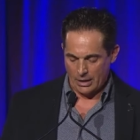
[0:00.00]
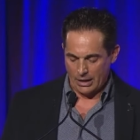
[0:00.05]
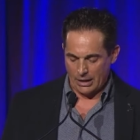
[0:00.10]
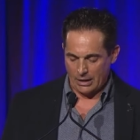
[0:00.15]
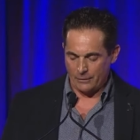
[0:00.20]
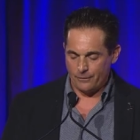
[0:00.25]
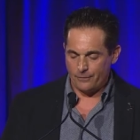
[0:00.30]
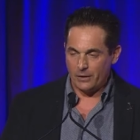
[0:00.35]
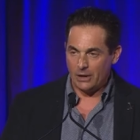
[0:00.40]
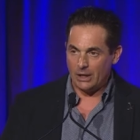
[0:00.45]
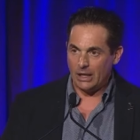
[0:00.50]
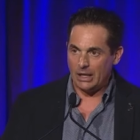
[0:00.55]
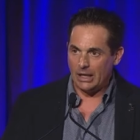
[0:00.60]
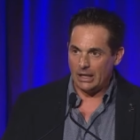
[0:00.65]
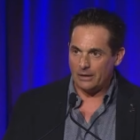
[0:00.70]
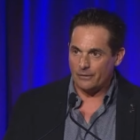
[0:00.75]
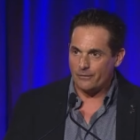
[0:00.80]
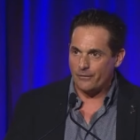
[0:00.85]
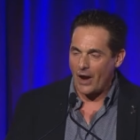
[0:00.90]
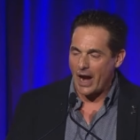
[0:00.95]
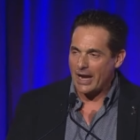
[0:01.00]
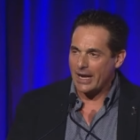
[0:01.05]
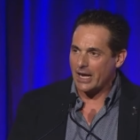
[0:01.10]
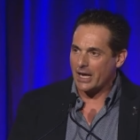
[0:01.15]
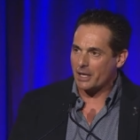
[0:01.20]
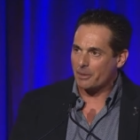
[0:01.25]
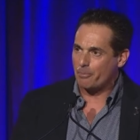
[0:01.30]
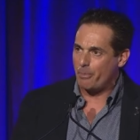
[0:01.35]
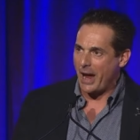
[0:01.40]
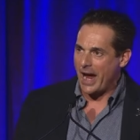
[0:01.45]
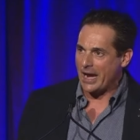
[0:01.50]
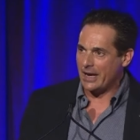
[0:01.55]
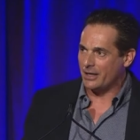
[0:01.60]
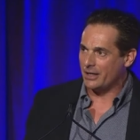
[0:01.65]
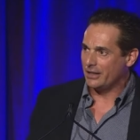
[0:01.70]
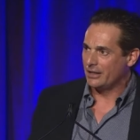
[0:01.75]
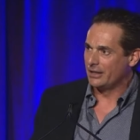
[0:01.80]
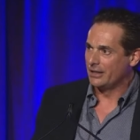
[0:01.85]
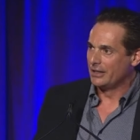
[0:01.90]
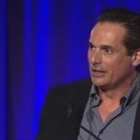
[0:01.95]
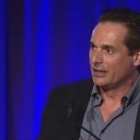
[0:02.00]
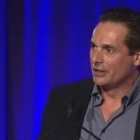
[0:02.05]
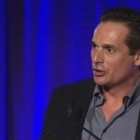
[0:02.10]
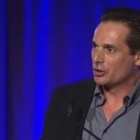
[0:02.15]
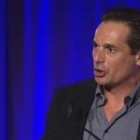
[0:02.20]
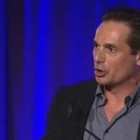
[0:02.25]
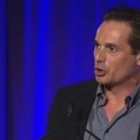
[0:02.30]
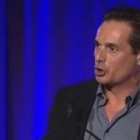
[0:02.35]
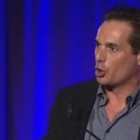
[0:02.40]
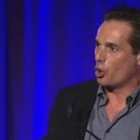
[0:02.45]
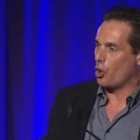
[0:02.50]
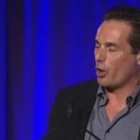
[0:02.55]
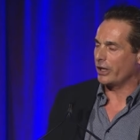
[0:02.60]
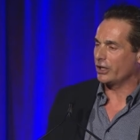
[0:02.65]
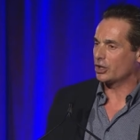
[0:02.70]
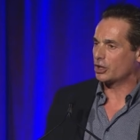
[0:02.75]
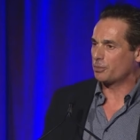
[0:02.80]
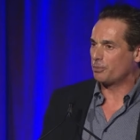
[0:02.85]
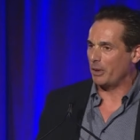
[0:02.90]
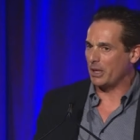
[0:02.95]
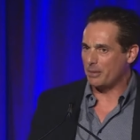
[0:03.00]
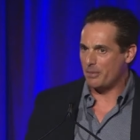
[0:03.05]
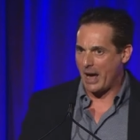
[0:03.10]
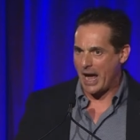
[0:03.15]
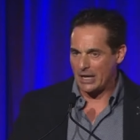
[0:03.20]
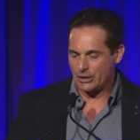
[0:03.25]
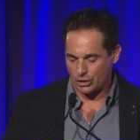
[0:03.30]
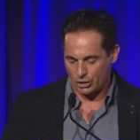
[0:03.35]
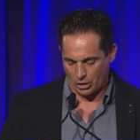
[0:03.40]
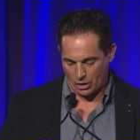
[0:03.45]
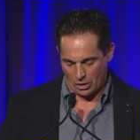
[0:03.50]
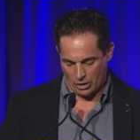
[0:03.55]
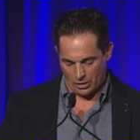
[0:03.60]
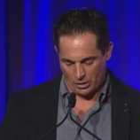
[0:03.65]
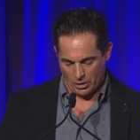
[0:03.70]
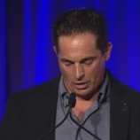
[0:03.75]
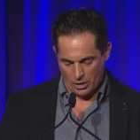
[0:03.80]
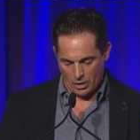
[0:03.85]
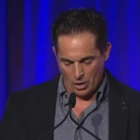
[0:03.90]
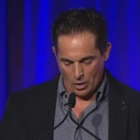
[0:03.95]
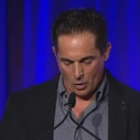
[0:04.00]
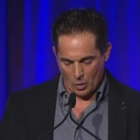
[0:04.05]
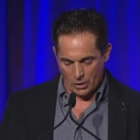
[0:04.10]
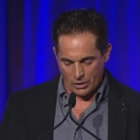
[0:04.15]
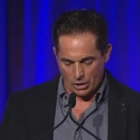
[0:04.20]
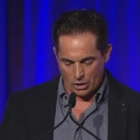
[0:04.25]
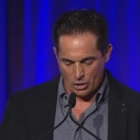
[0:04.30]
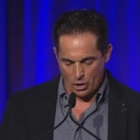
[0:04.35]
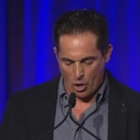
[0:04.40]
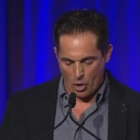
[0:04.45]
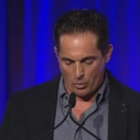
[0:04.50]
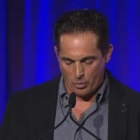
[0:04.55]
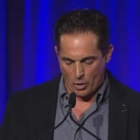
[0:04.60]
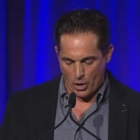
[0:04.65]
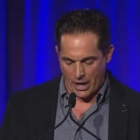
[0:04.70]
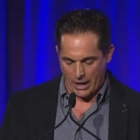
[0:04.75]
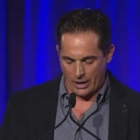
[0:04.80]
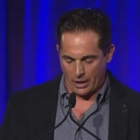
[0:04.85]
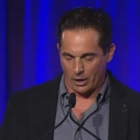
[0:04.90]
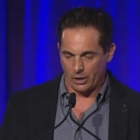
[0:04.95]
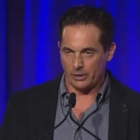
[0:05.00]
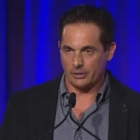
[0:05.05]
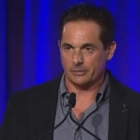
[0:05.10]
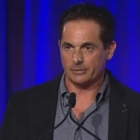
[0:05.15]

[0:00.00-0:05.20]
In inviting Ben to join Spin Master was a no-brainer.